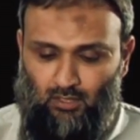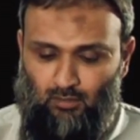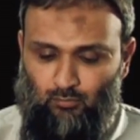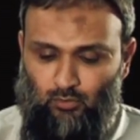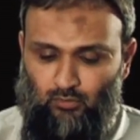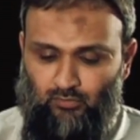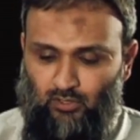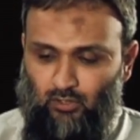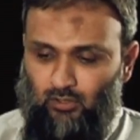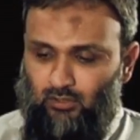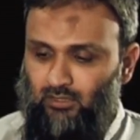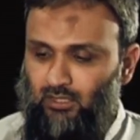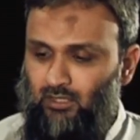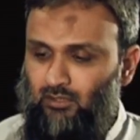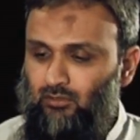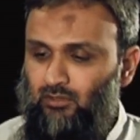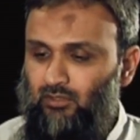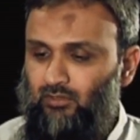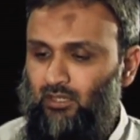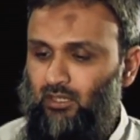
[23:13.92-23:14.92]
Moving on then
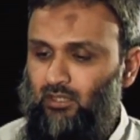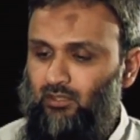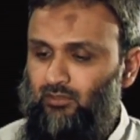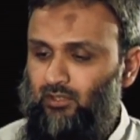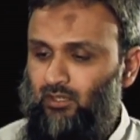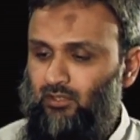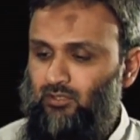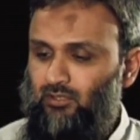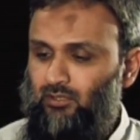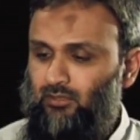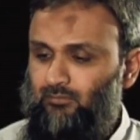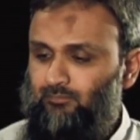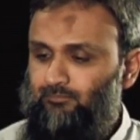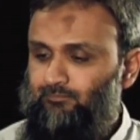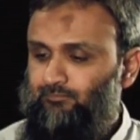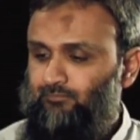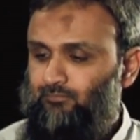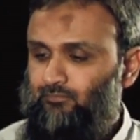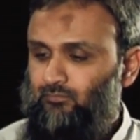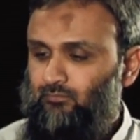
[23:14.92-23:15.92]
to the second section.
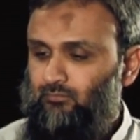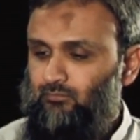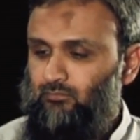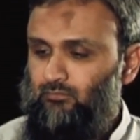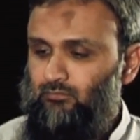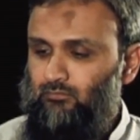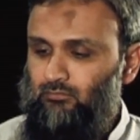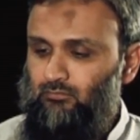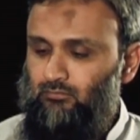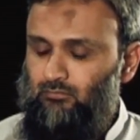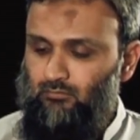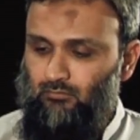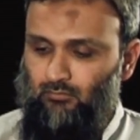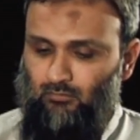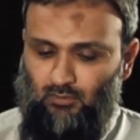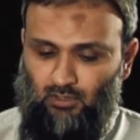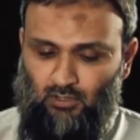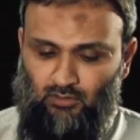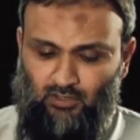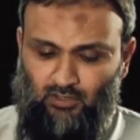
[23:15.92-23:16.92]
The